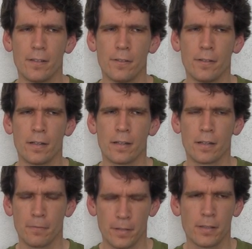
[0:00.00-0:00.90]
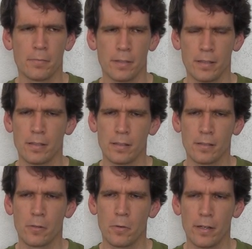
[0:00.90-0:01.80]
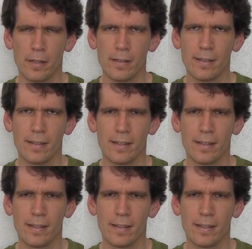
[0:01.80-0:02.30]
to uh, convince me to quit.